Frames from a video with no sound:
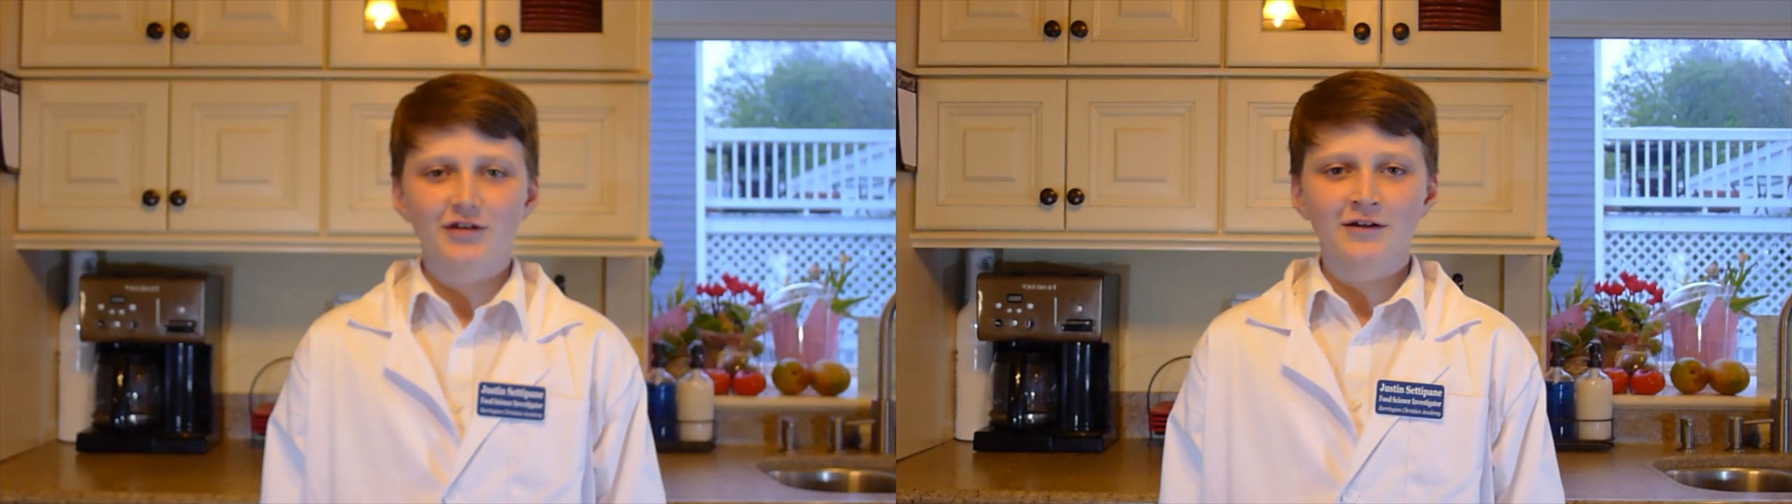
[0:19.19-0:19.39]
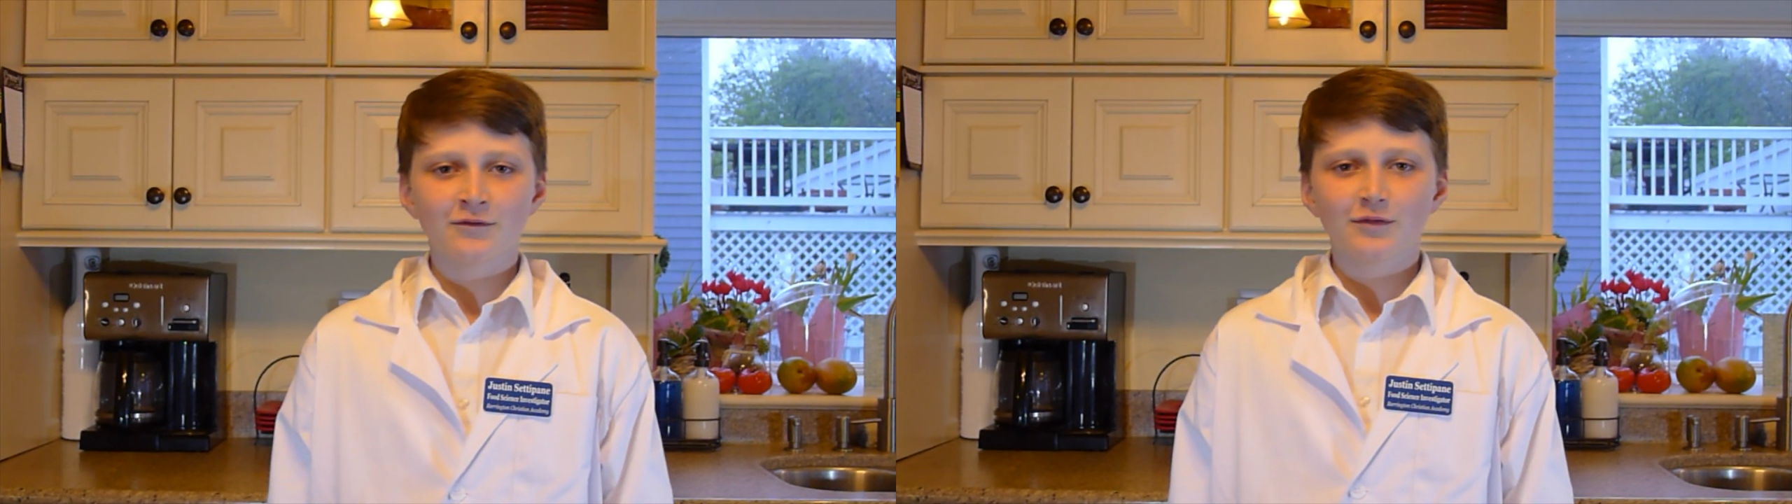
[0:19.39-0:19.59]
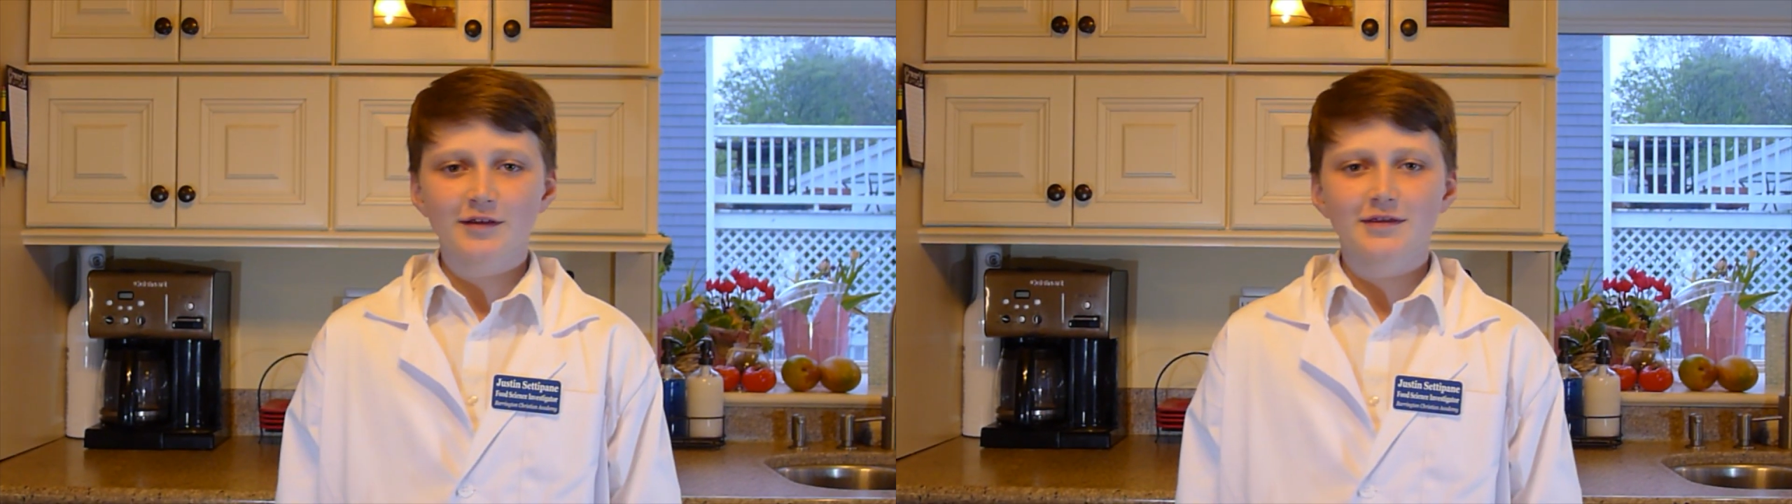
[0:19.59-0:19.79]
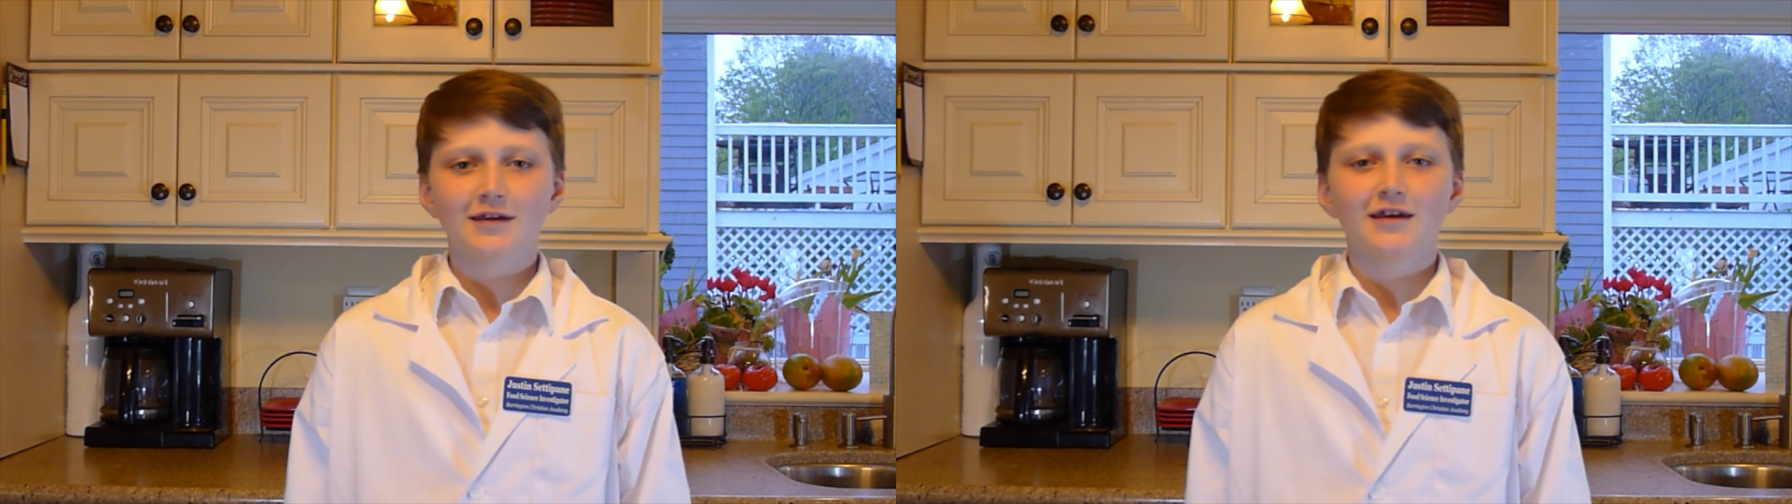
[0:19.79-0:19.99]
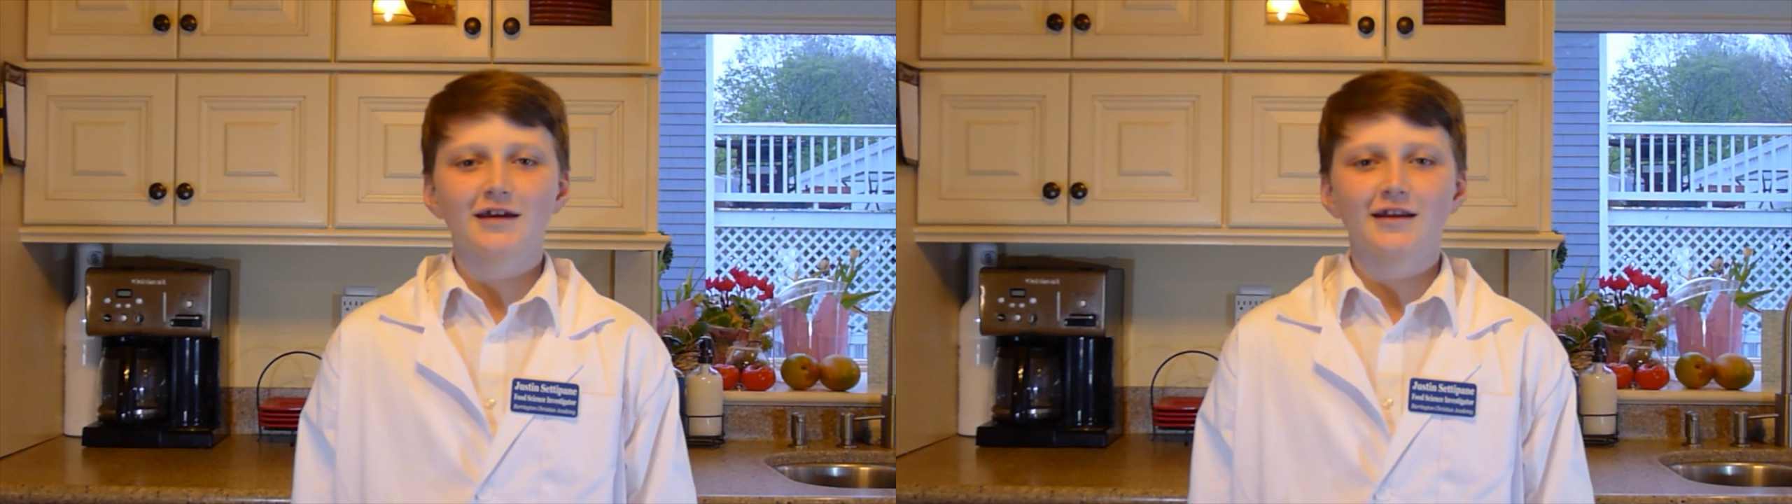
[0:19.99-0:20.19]

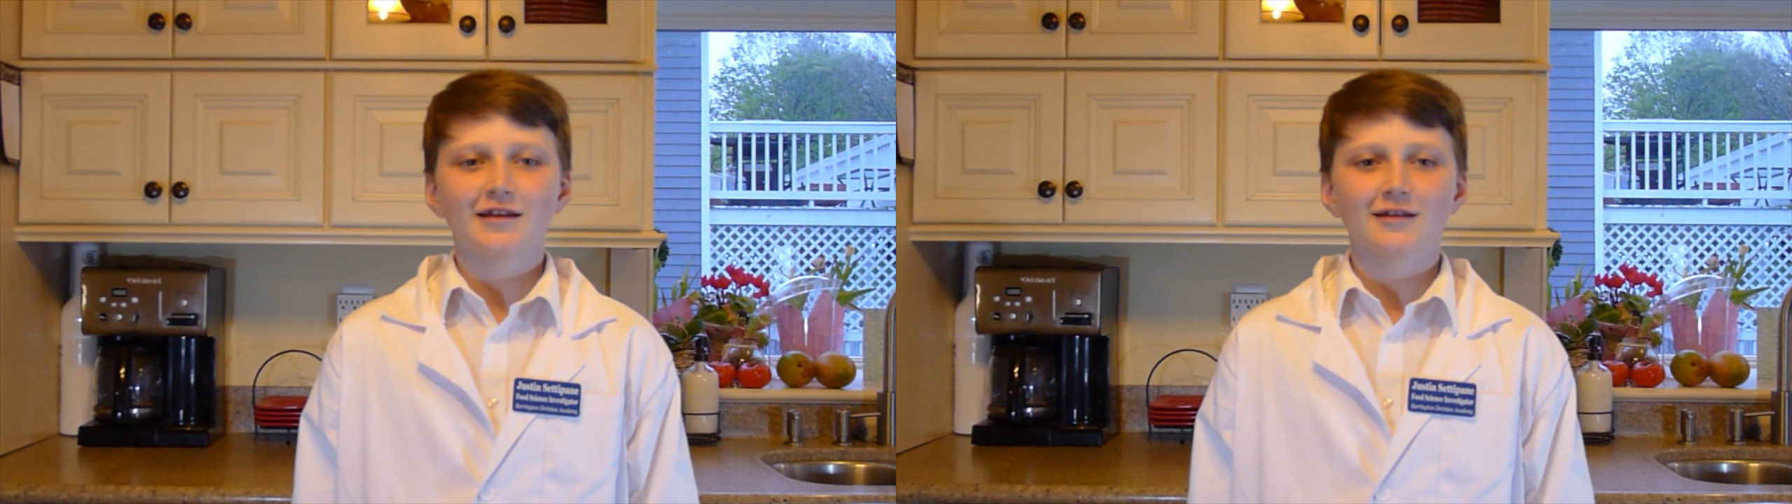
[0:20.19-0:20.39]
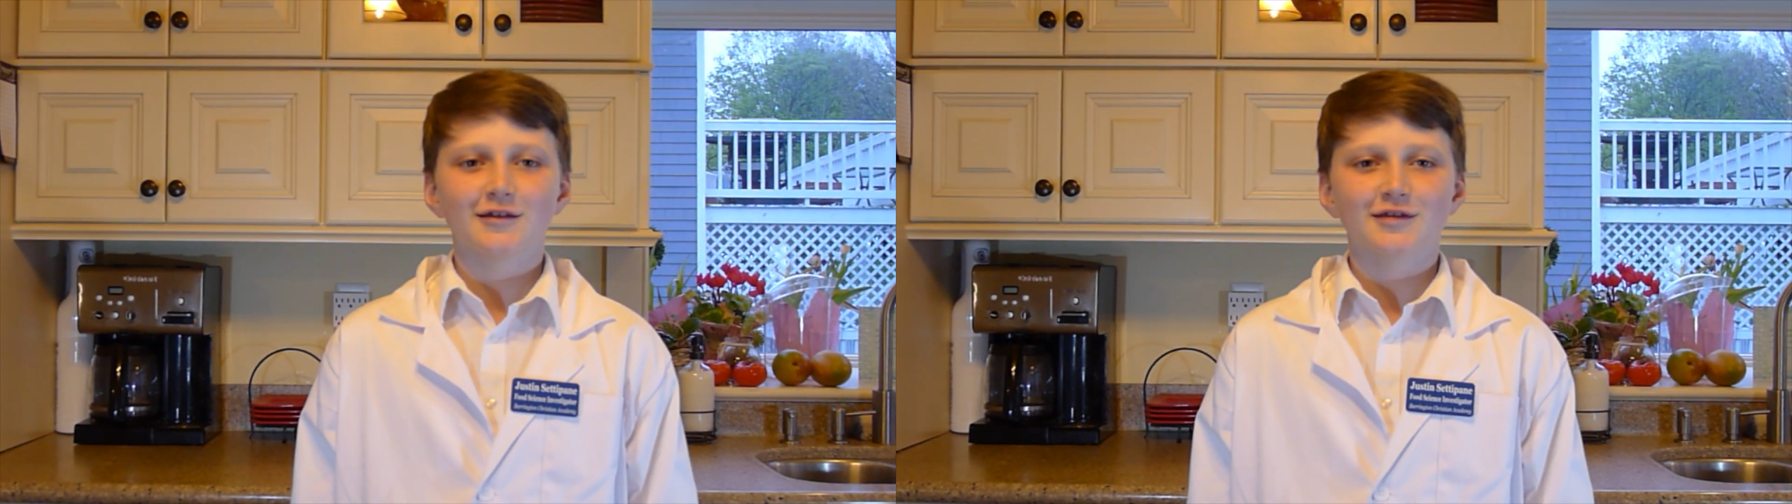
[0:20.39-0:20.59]
investigating the